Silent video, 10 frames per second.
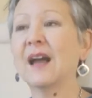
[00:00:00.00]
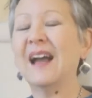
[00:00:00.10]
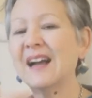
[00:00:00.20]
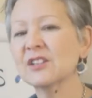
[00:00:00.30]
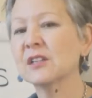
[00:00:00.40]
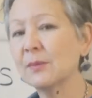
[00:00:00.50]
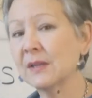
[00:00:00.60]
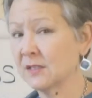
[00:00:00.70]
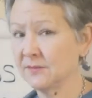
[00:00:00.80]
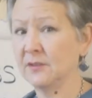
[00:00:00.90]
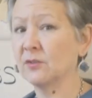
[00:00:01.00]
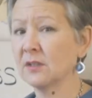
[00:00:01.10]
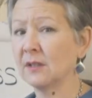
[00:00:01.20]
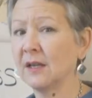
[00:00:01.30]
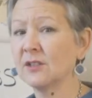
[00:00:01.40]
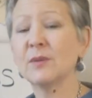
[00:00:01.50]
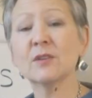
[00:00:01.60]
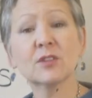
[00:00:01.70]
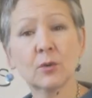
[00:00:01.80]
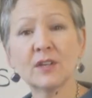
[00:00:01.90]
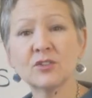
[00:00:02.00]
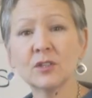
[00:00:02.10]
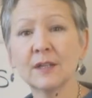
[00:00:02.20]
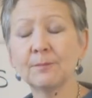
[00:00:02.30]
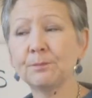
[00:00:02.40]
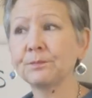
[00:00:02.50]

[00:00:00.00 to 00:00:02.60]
actually begin to filter that, to be able to question it,